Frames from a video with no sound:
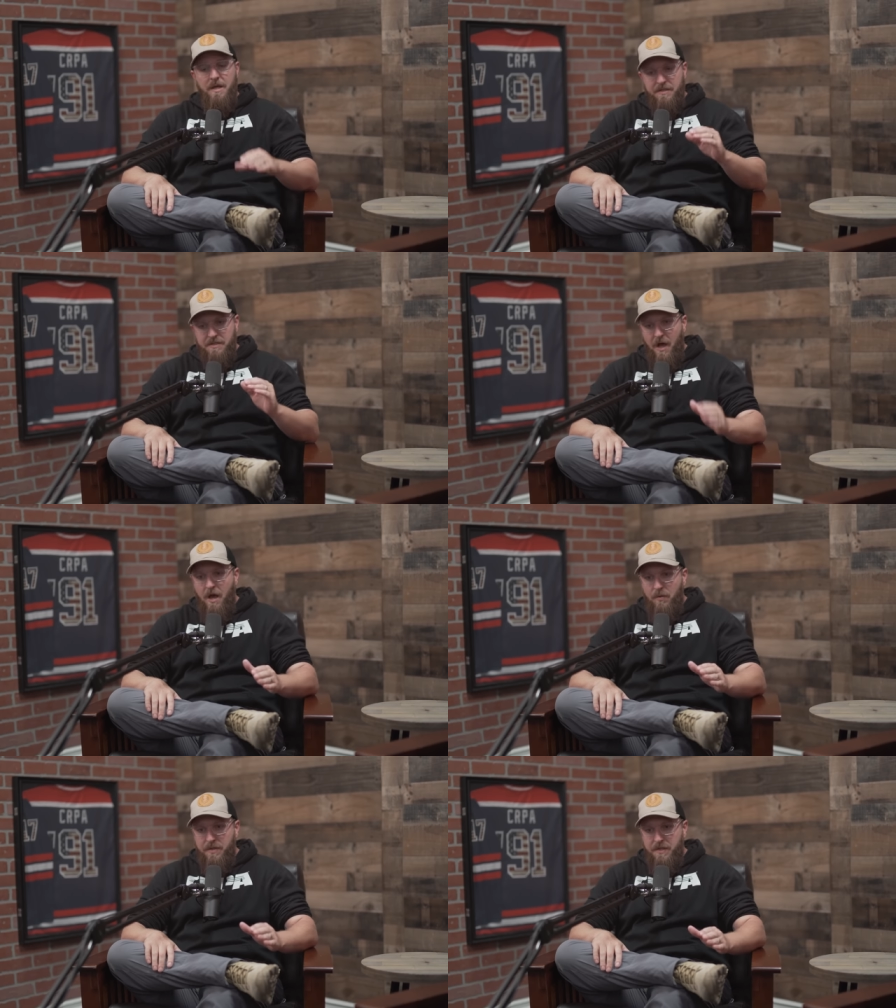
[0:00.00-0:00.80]
To
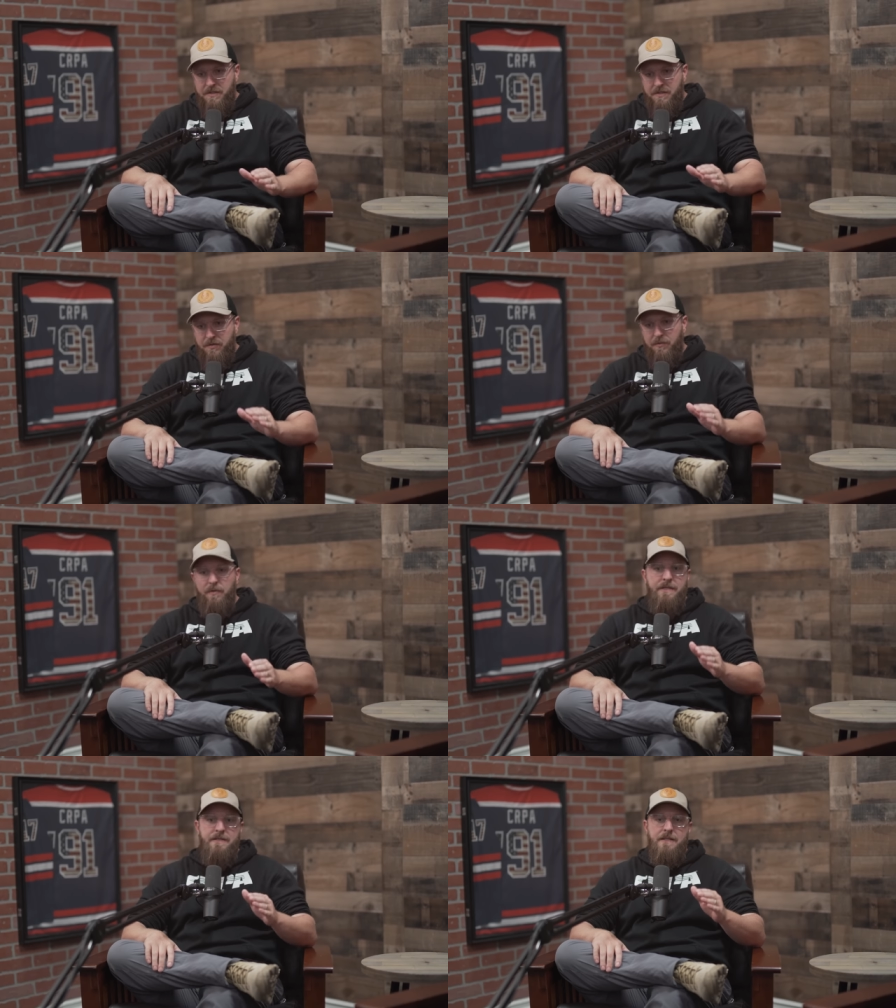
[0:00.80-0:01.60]
talk with us through
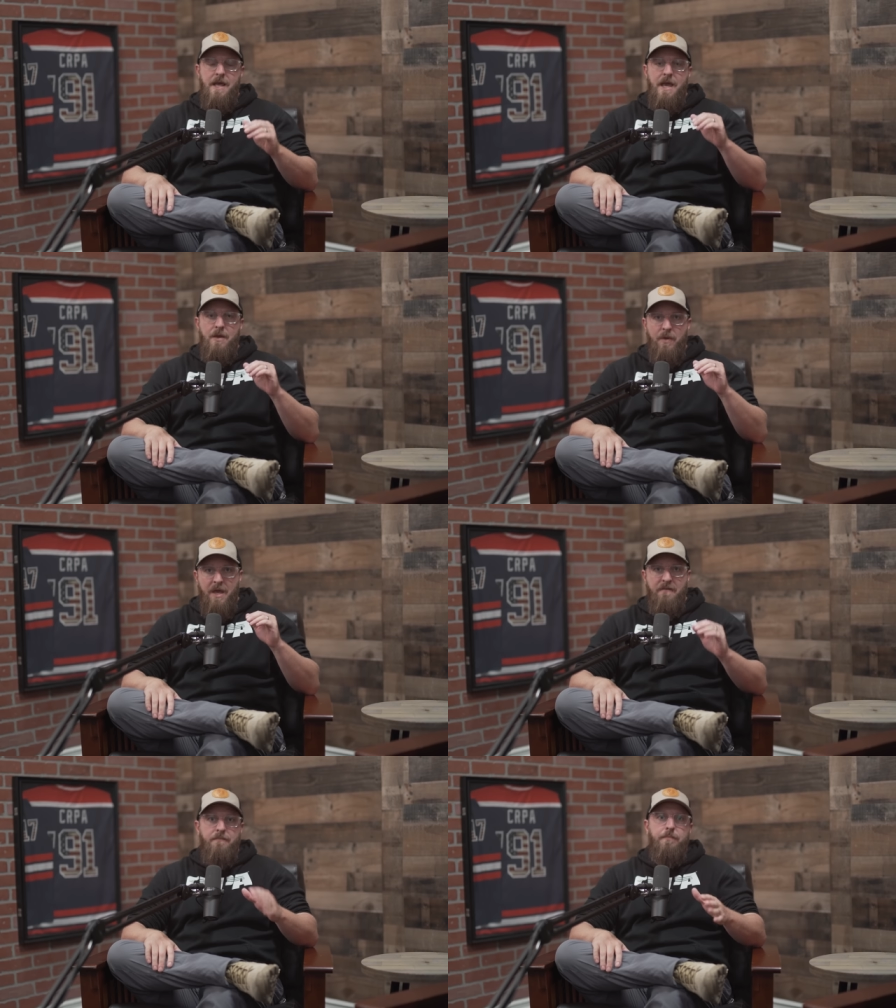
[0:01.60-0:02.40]
it today, we
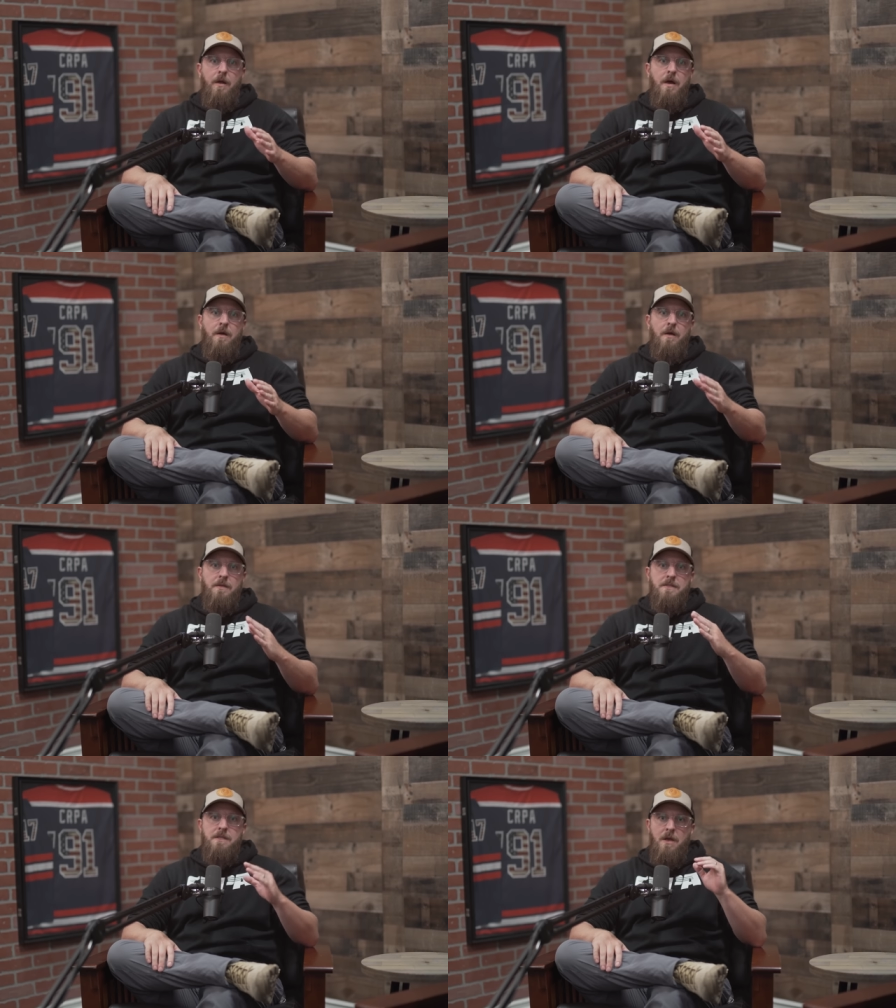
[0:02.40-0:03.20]
have brought on
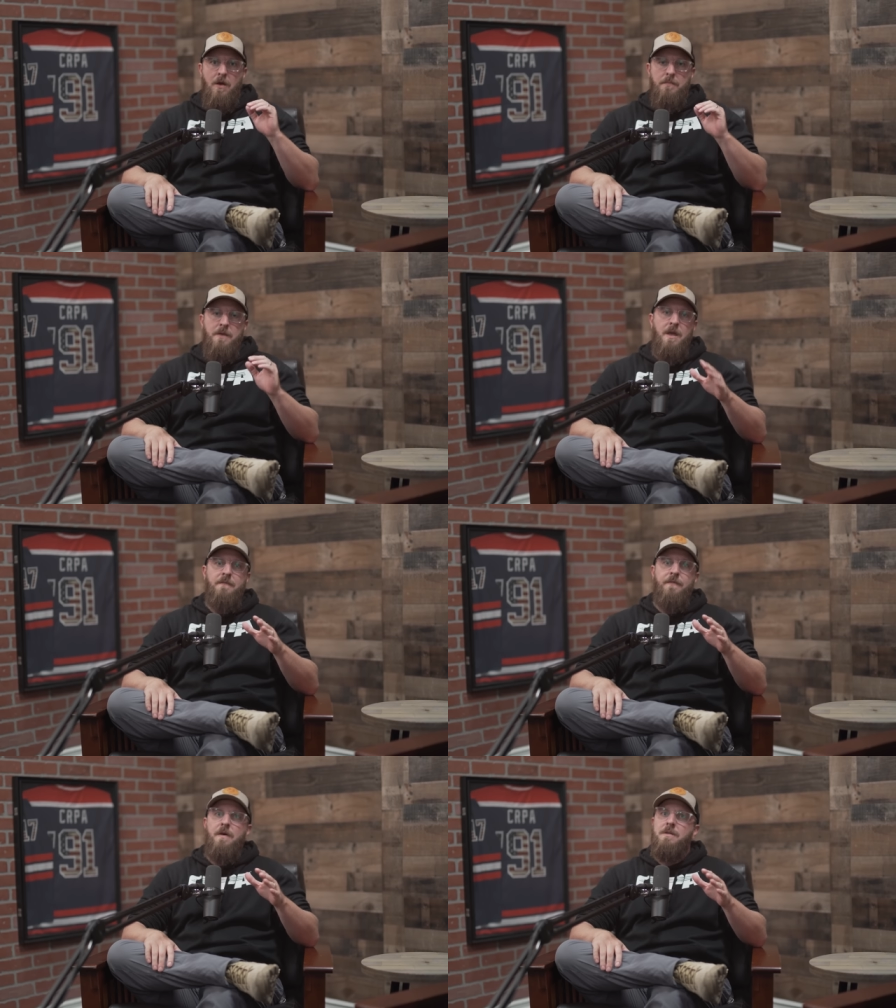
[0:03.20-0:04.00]
CRPA
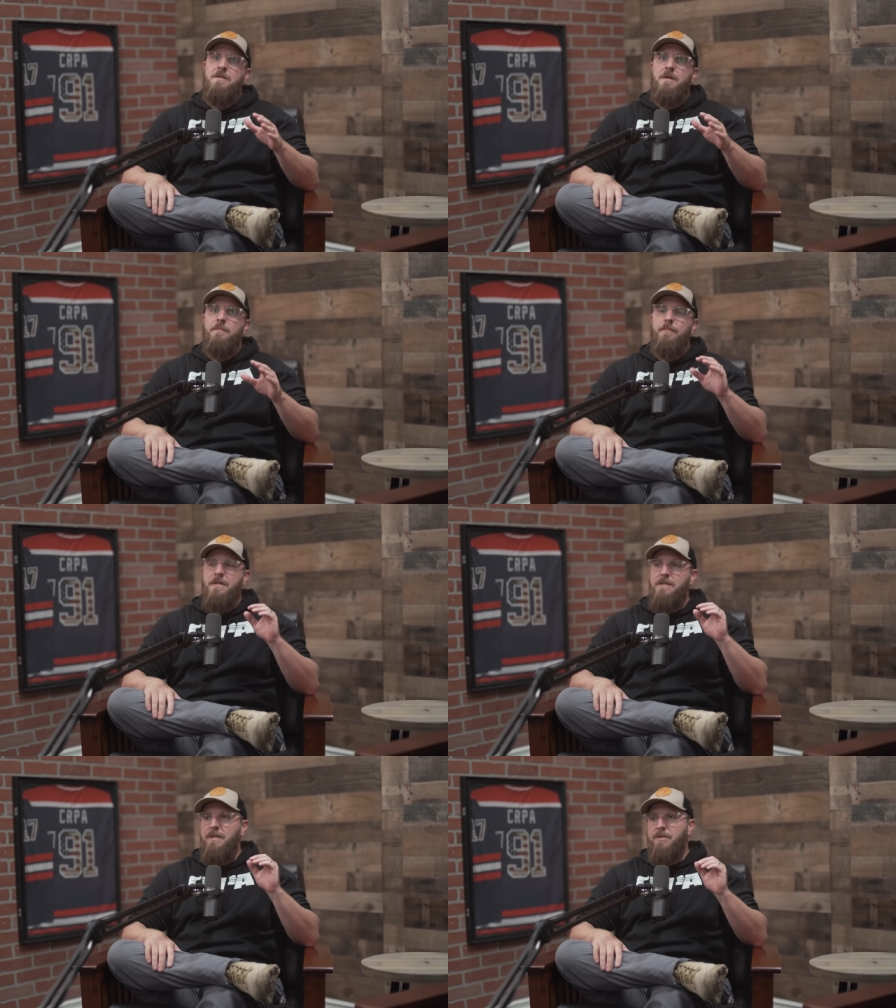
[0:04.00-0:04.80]
volunteer
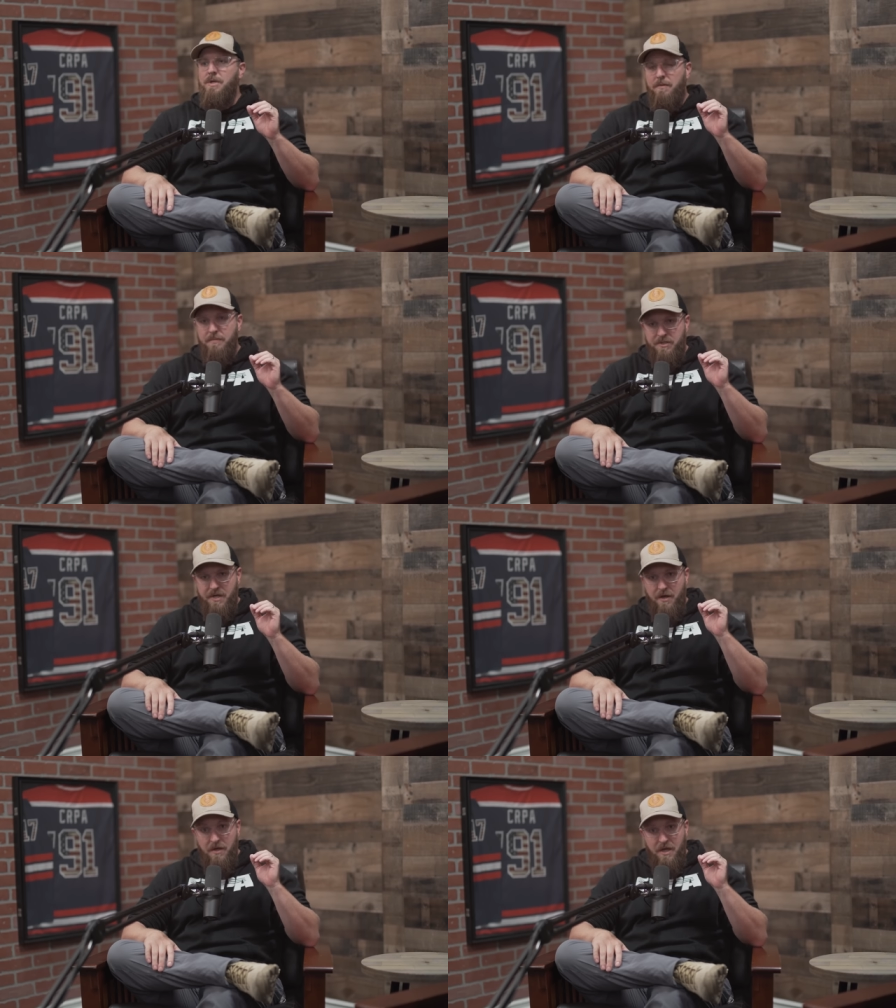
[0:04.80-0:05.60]
president Chuck
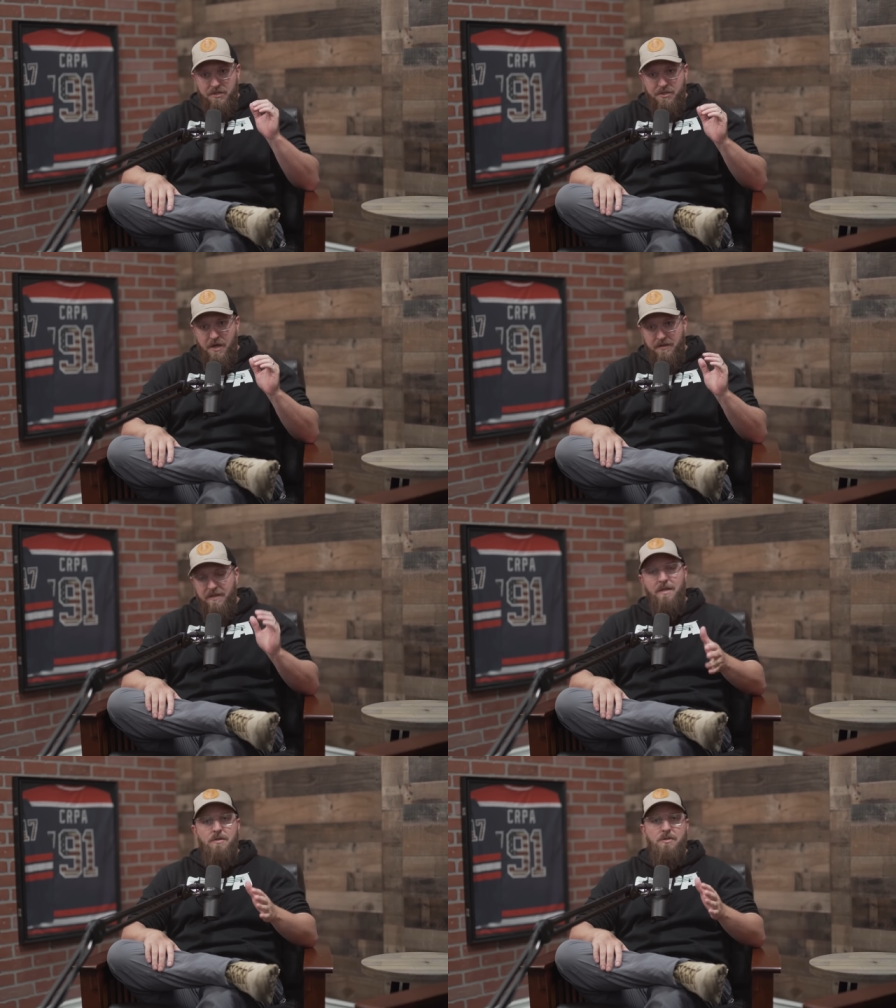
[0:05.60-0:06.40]
Michel. Chuck,
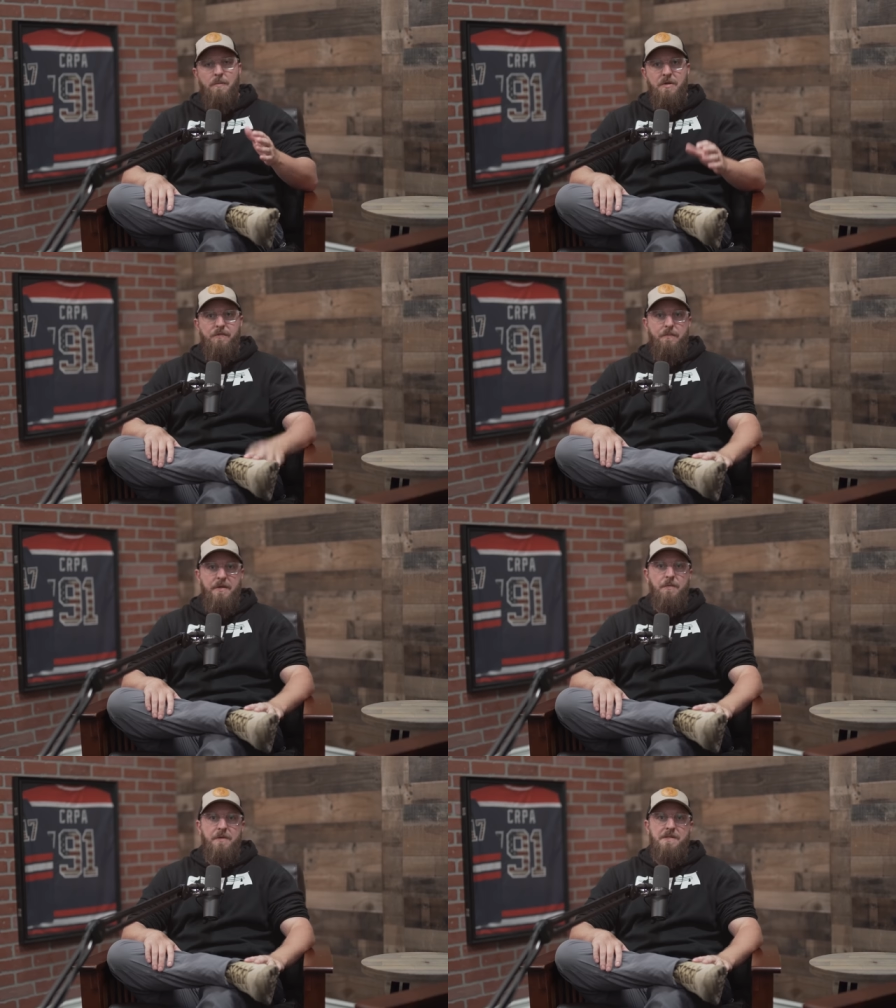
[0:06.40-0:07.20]
thank you so much for
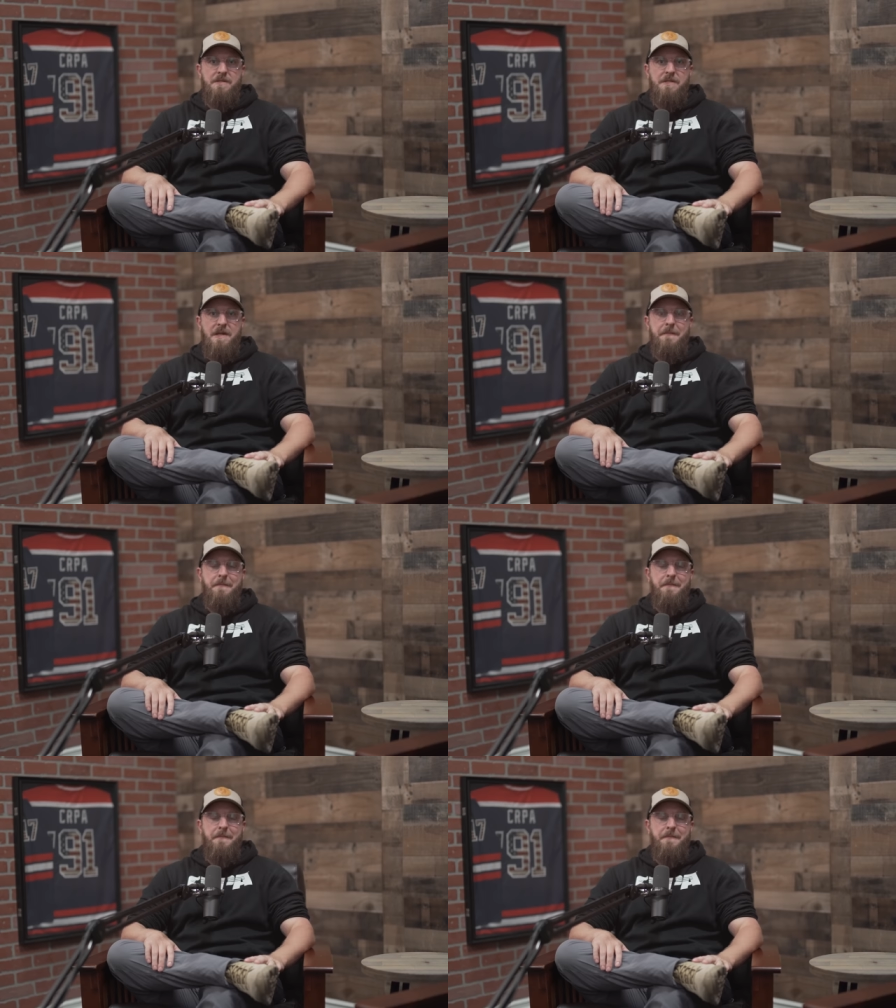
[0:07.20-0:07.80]
being with us today.